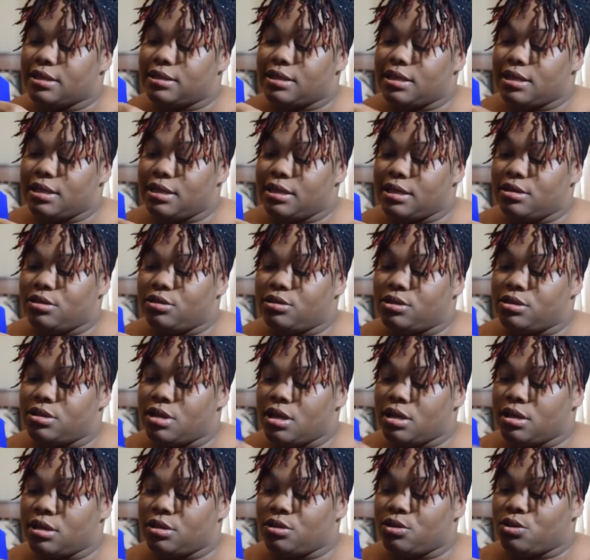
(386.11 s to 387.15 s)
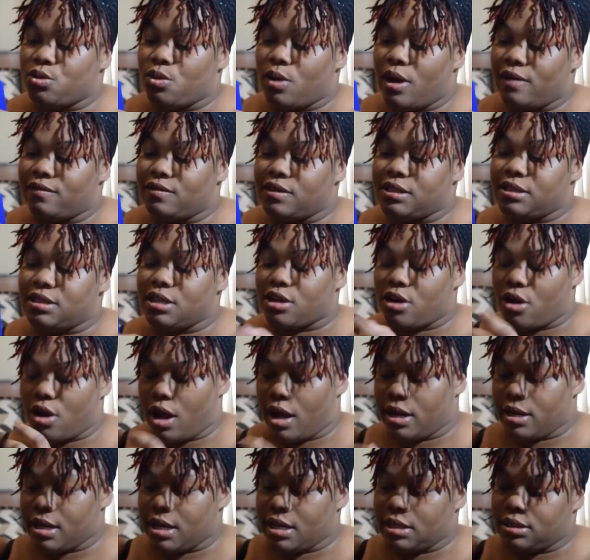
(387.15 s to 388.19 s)
It do have the sticker
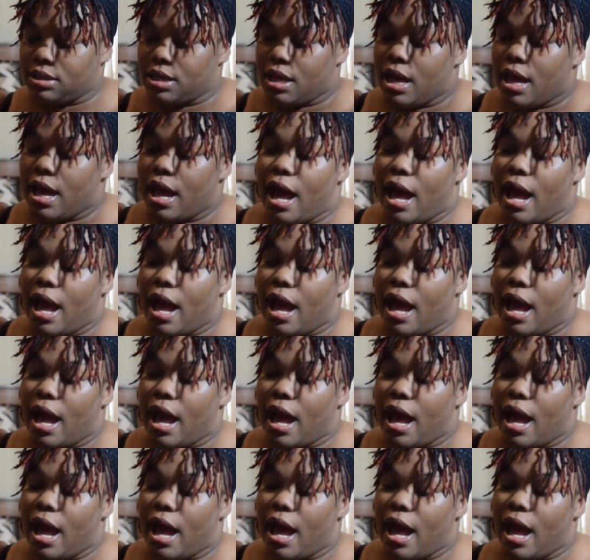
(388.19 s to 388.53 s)
on it,